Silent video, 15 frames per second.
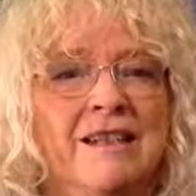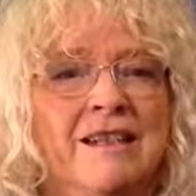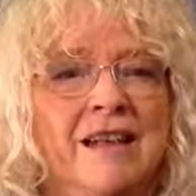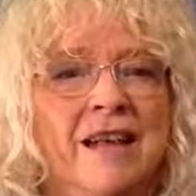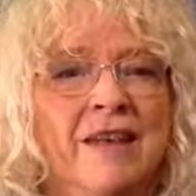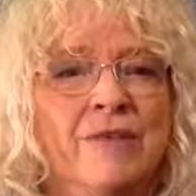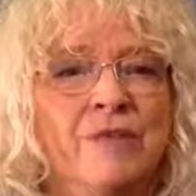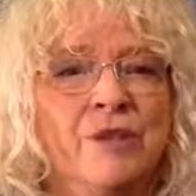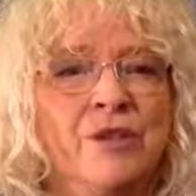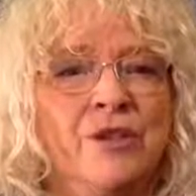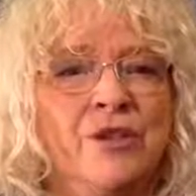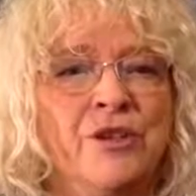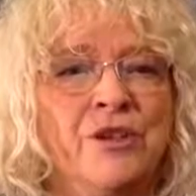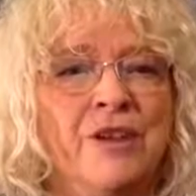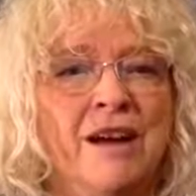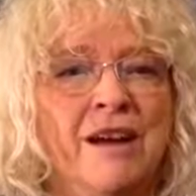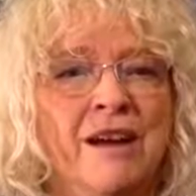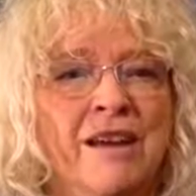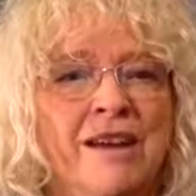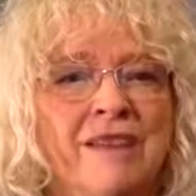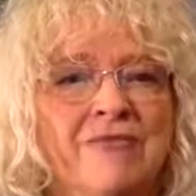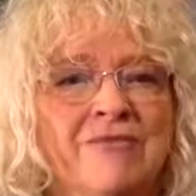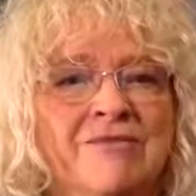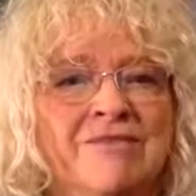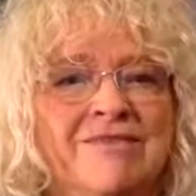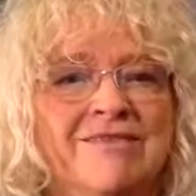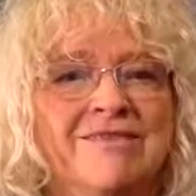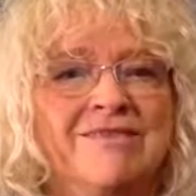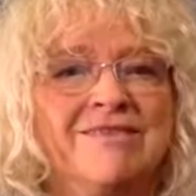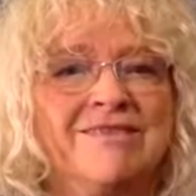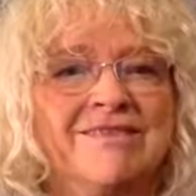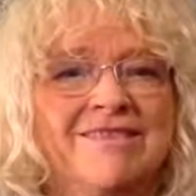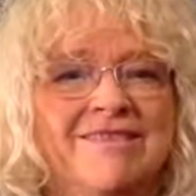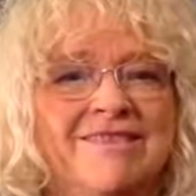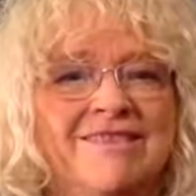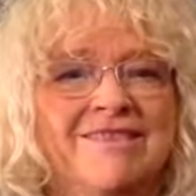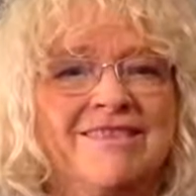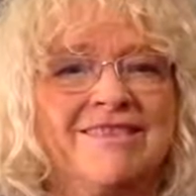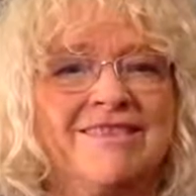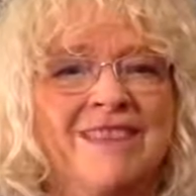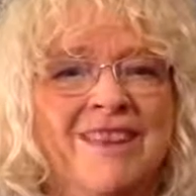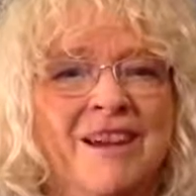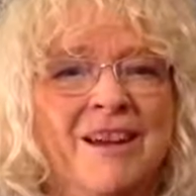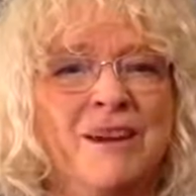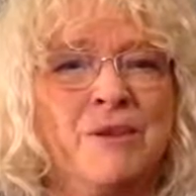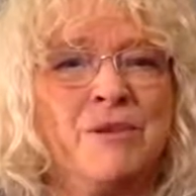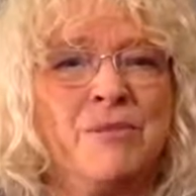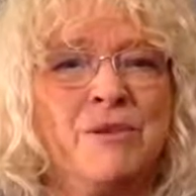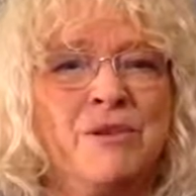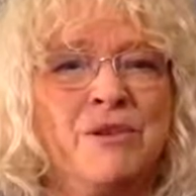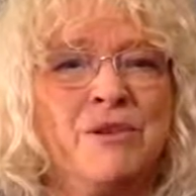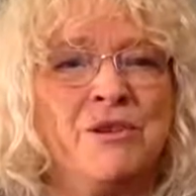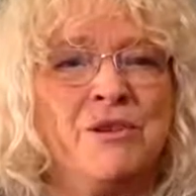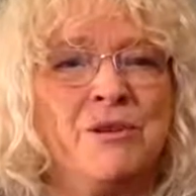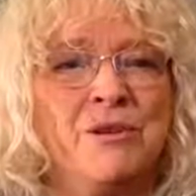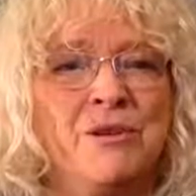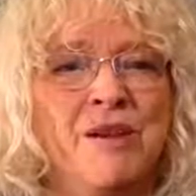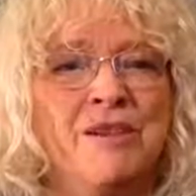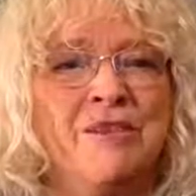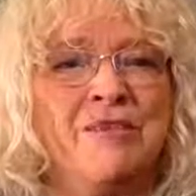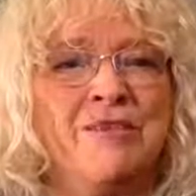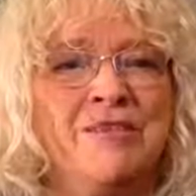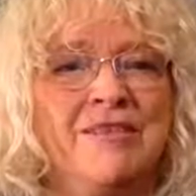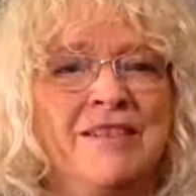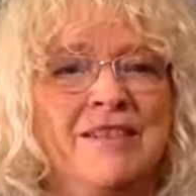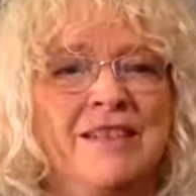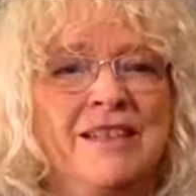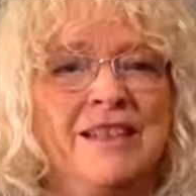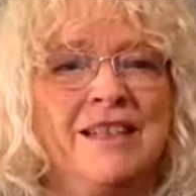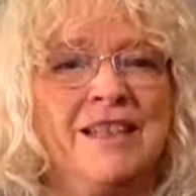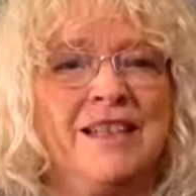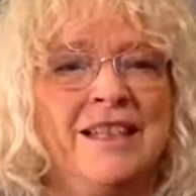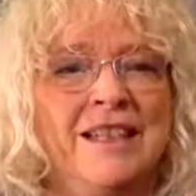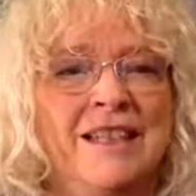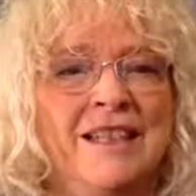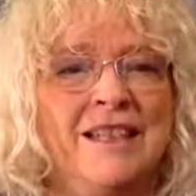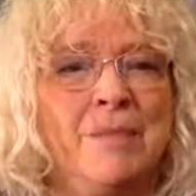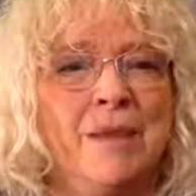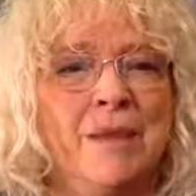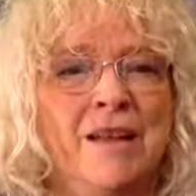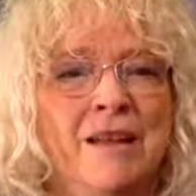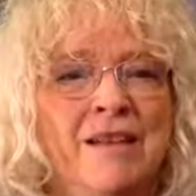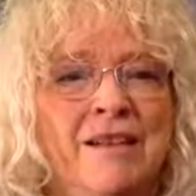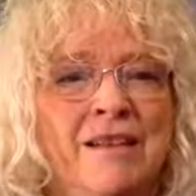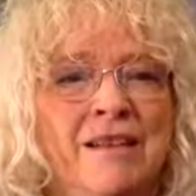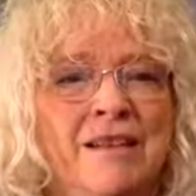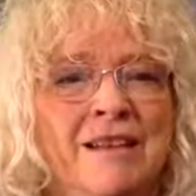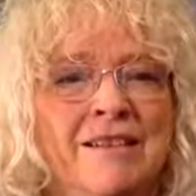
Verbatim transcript: And Richard. Hi. I hope you're doing well. Isabel,